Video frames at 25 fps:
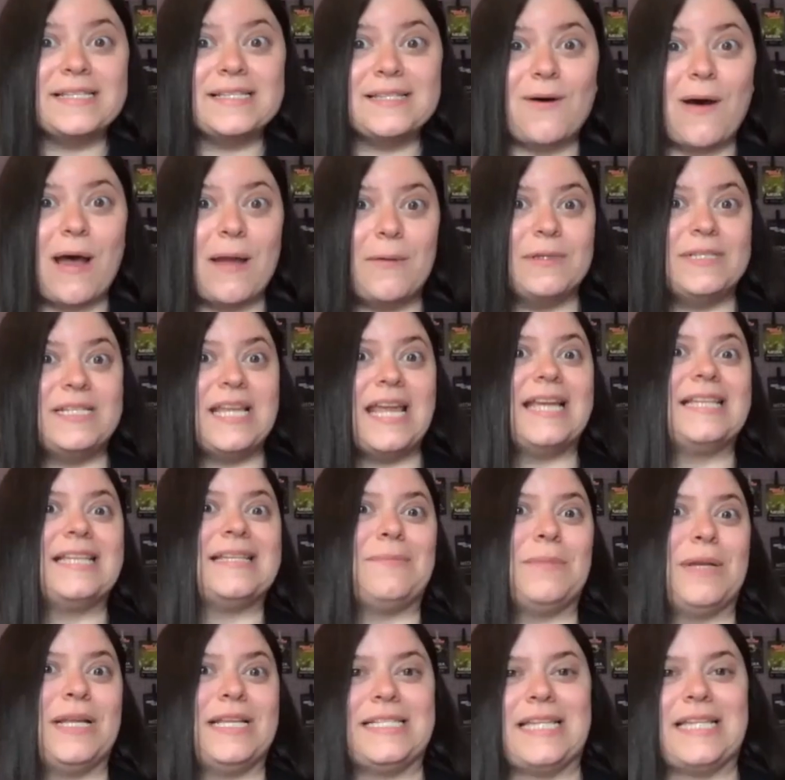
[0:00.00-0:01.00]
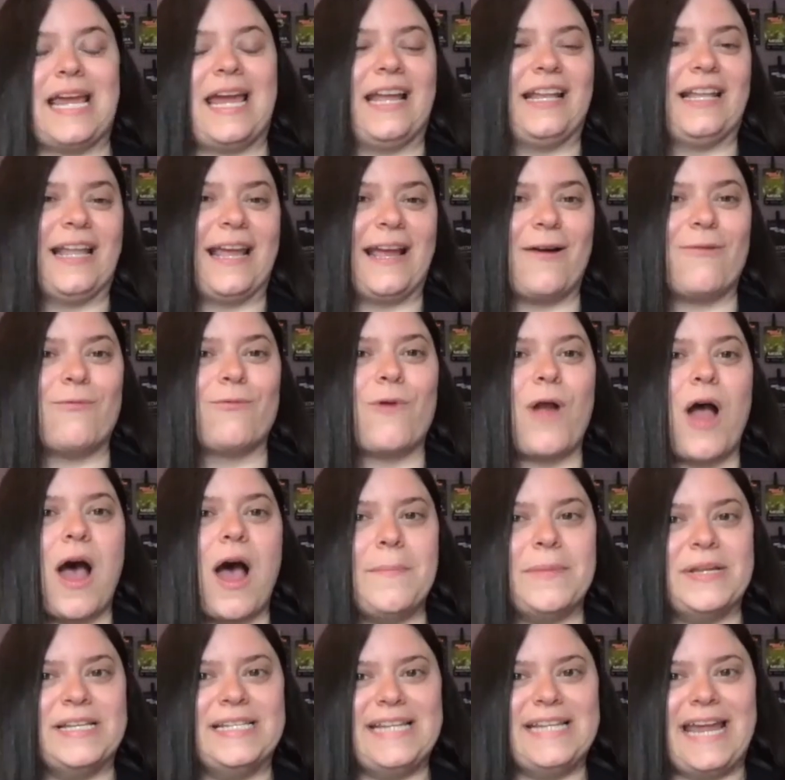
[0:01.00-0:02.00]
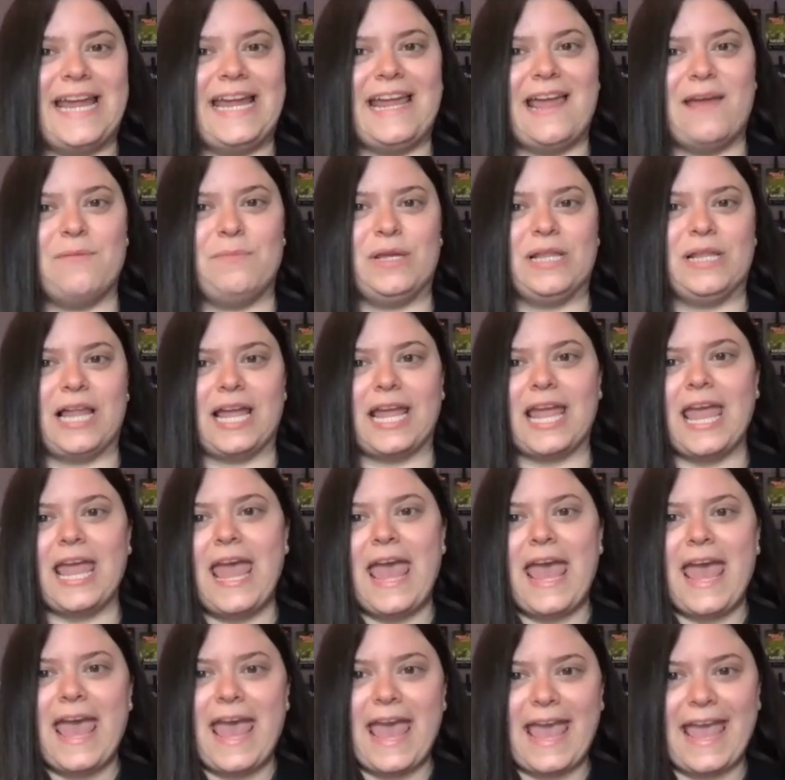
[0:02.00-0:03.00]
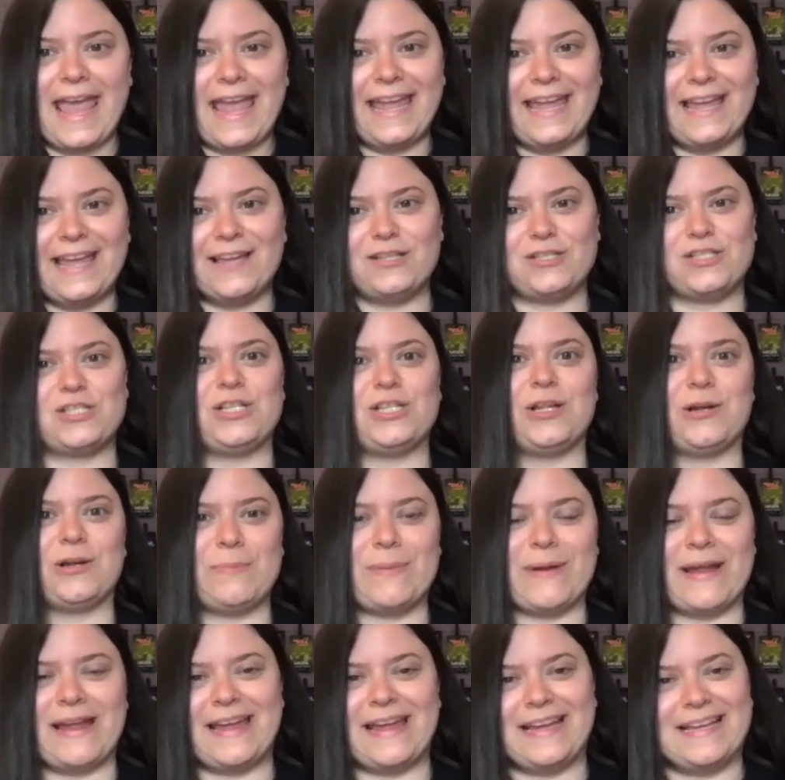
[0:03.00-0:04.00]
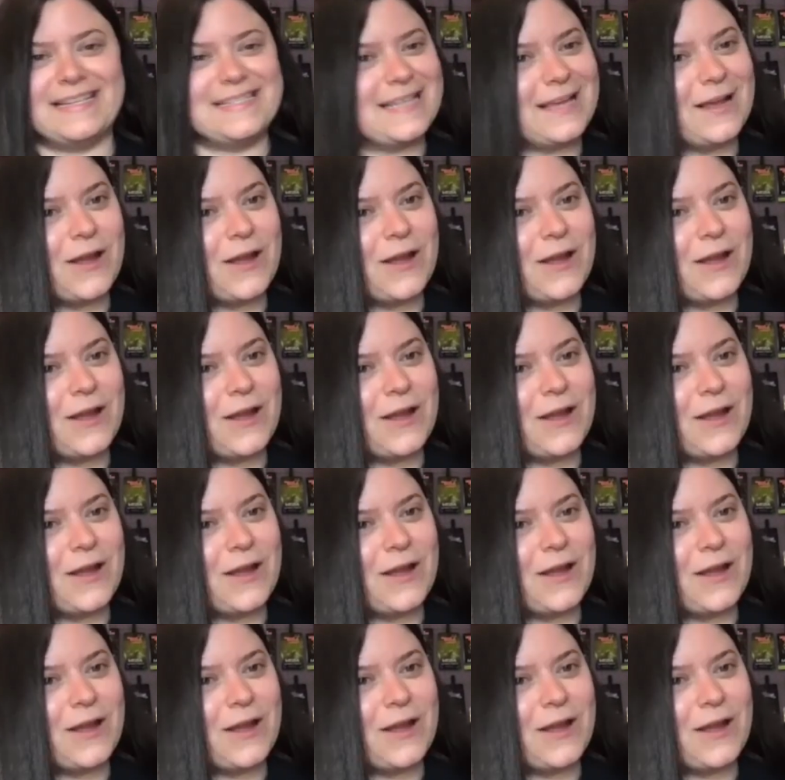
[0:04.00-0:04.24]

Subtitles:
So I would take somebody, say on like a ramen date, and be like, hey, slurping is